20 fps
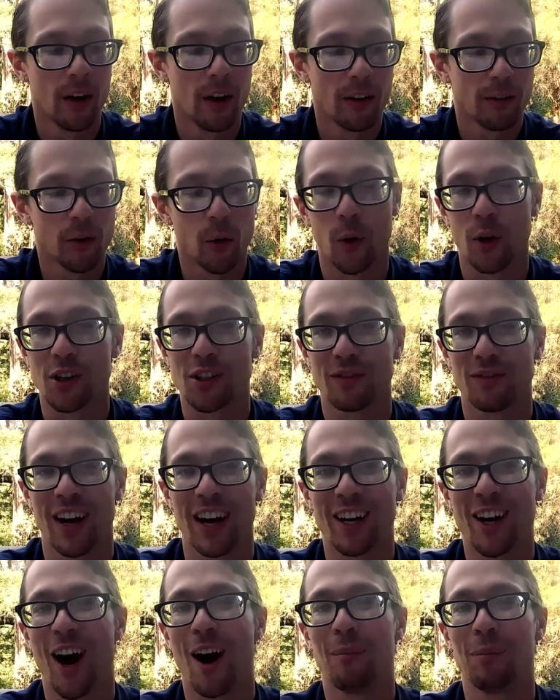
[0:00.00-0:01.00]
Of course, if I
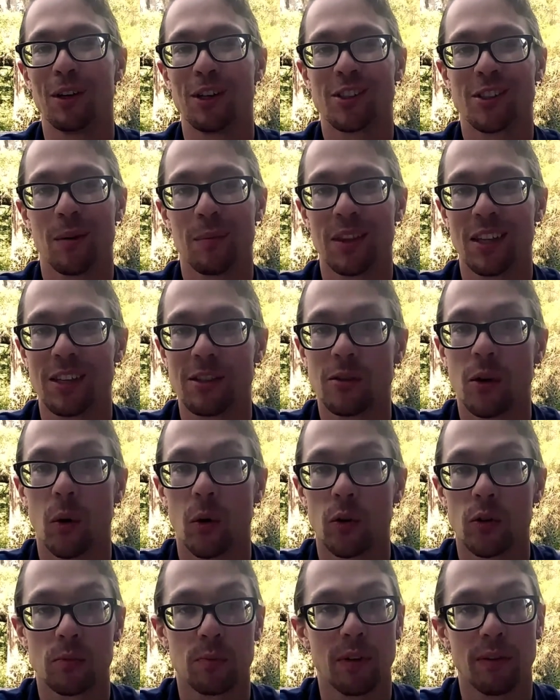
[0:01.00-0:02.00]
accomplish some of these
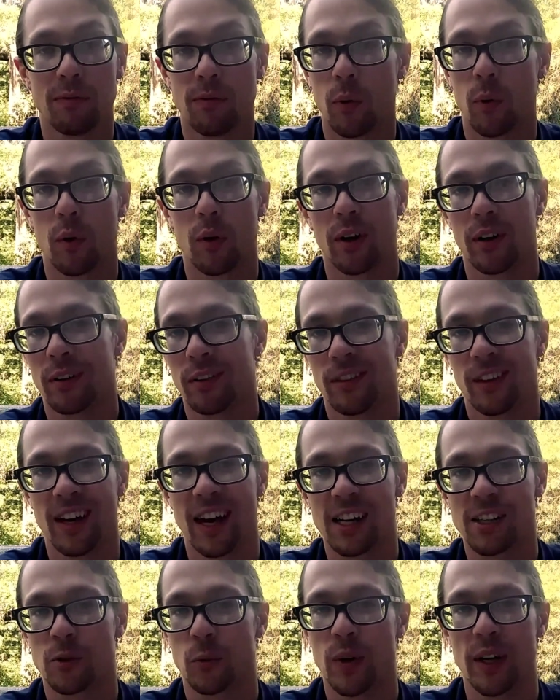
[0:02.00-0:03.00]
goals before the
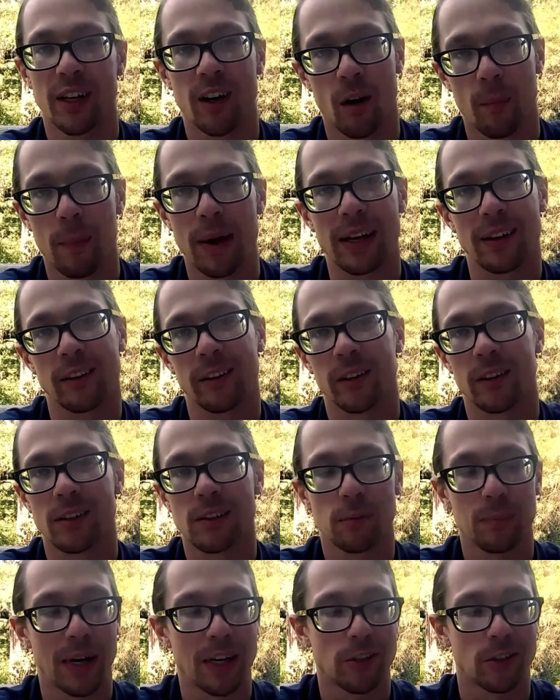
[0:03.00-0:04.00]
next week, I'll make a little
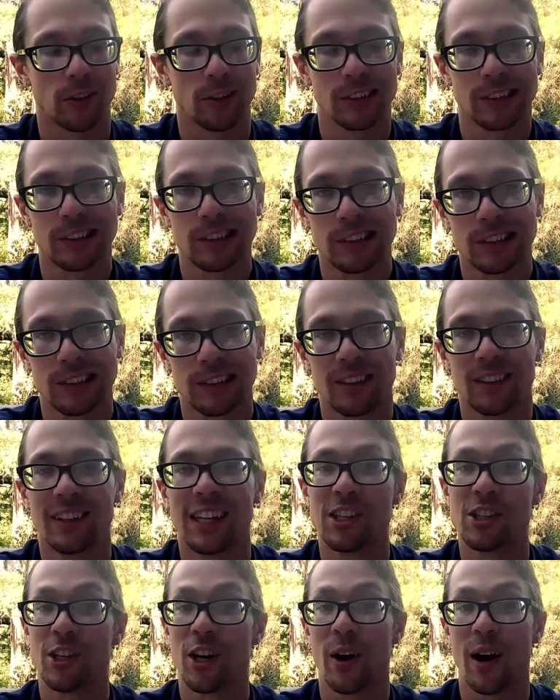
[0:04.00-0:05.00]
special,
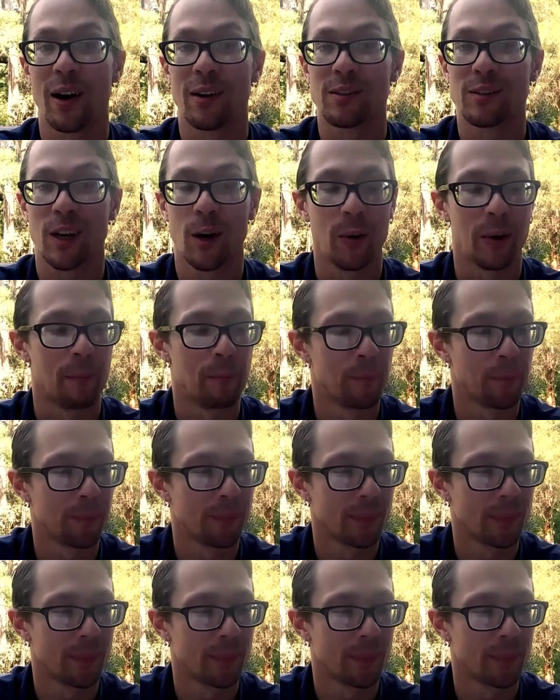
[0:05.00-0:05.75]
let you know how it's going.